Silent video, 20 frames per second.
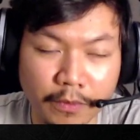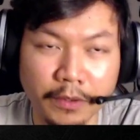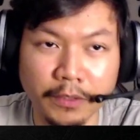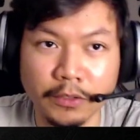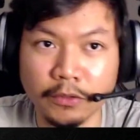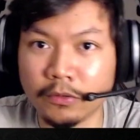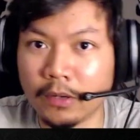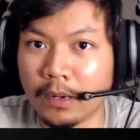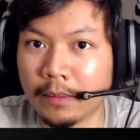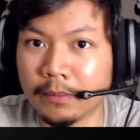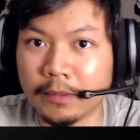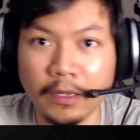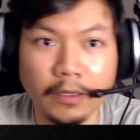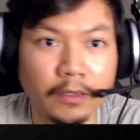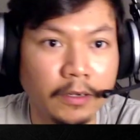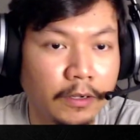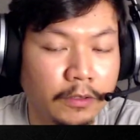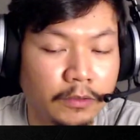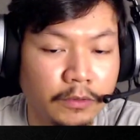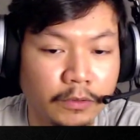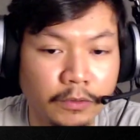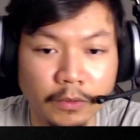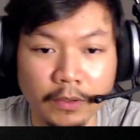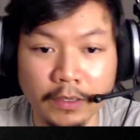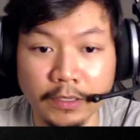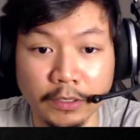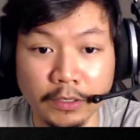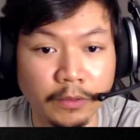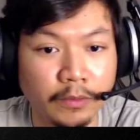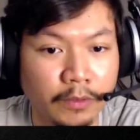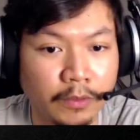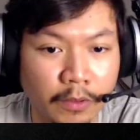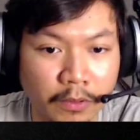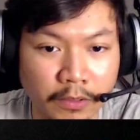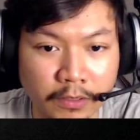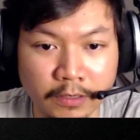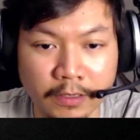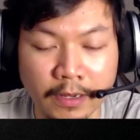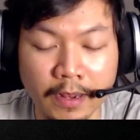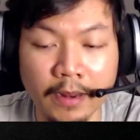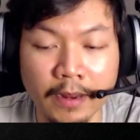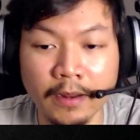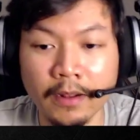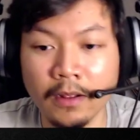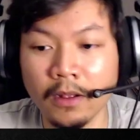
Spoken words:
you drop down to 120, you'll notice that.